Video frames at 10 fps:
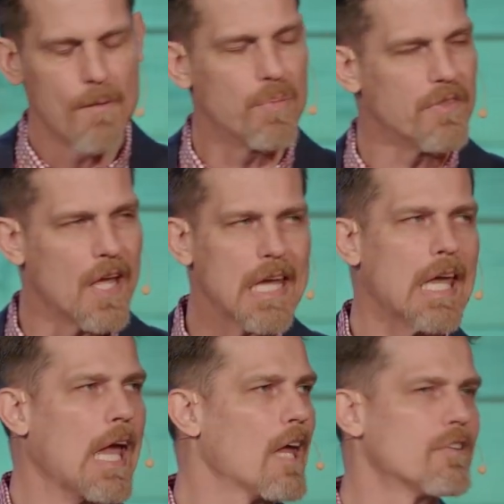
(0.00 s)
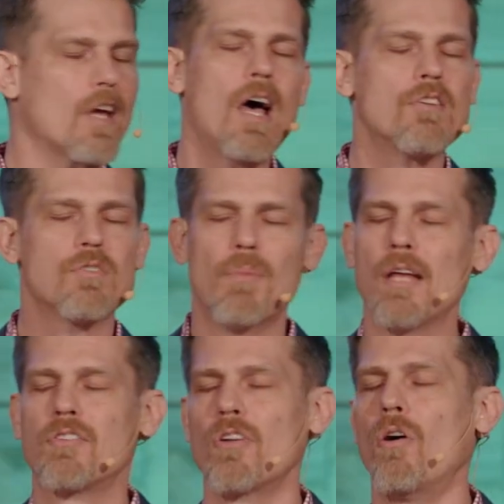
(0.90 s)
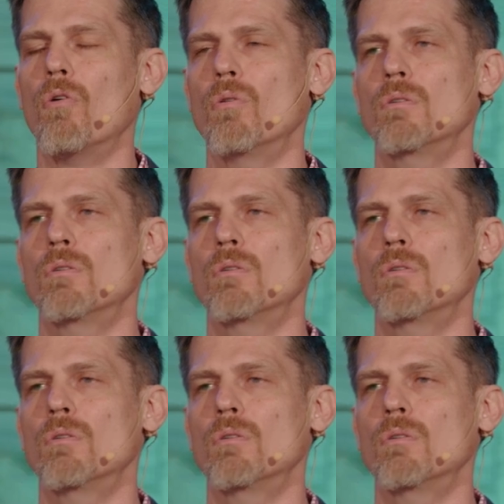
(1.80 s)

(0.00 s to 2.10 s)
but they can't touch my soul.